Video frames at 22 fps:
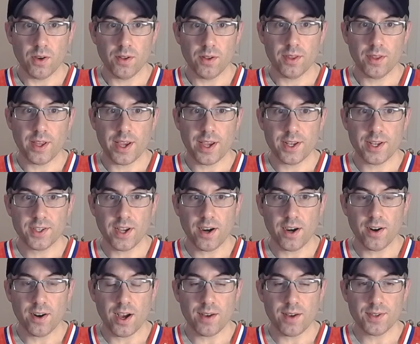they
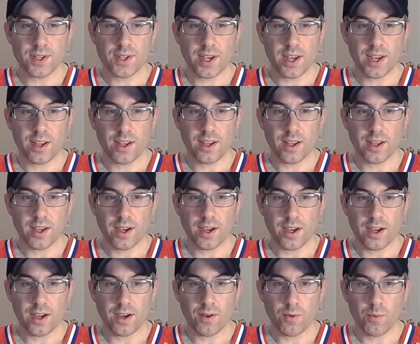start off saying,
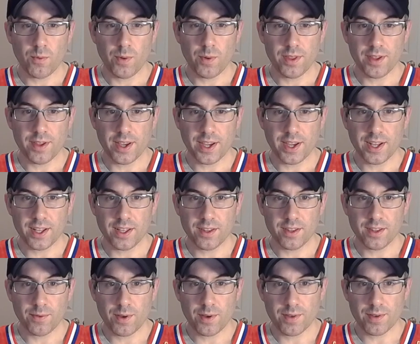we think
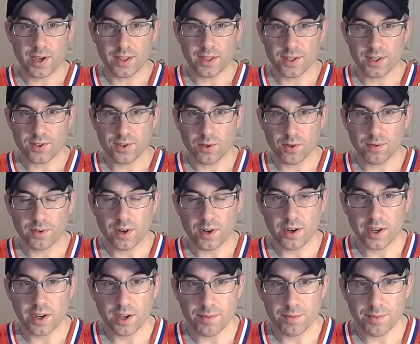we've got this
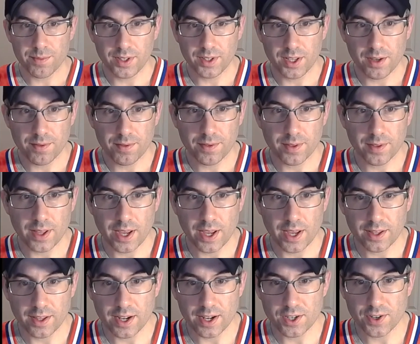overarching belief
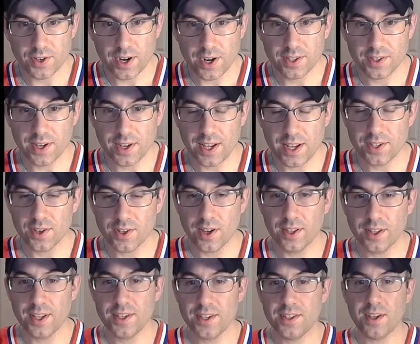that transcends
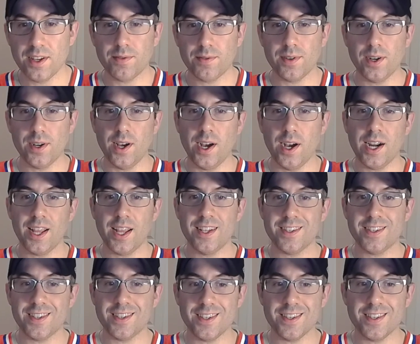all these different
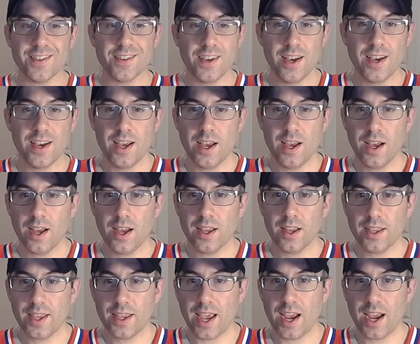audiences.
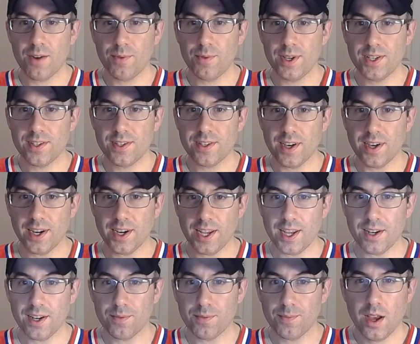Can we study
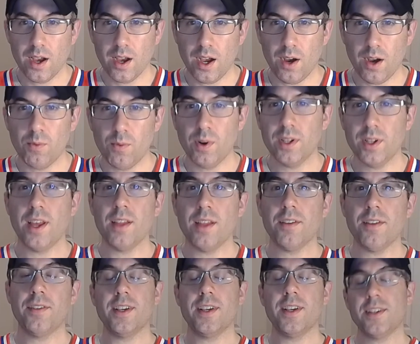it? One of the other
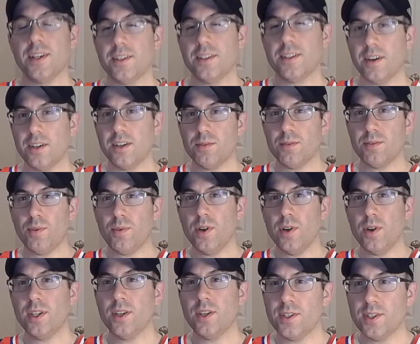things they start to
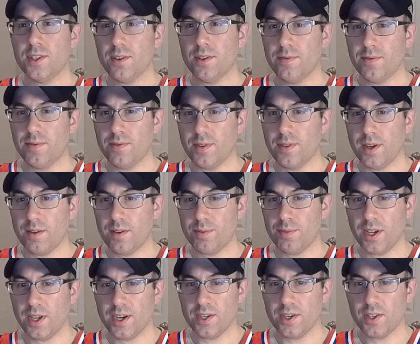point to is if
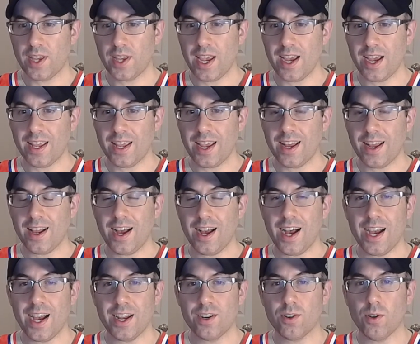players can get
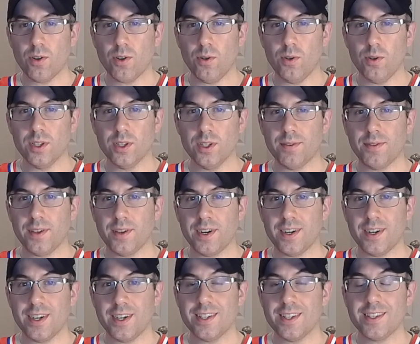hot and cold, if
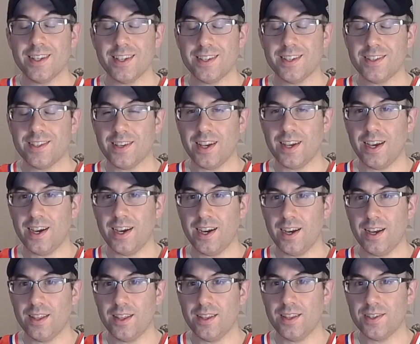there is
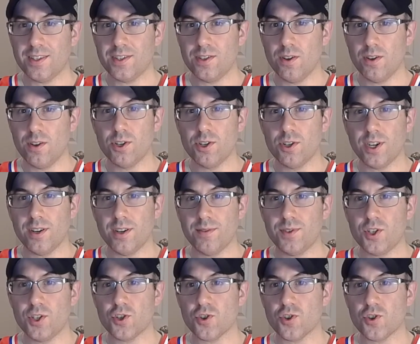this notion of
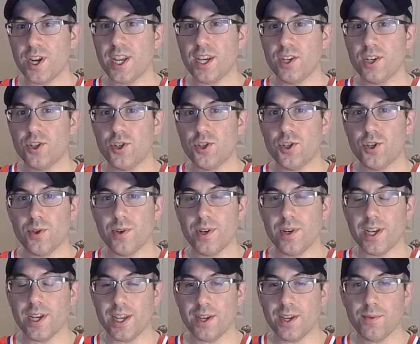streak
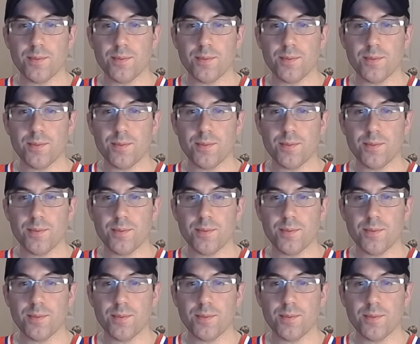shooting,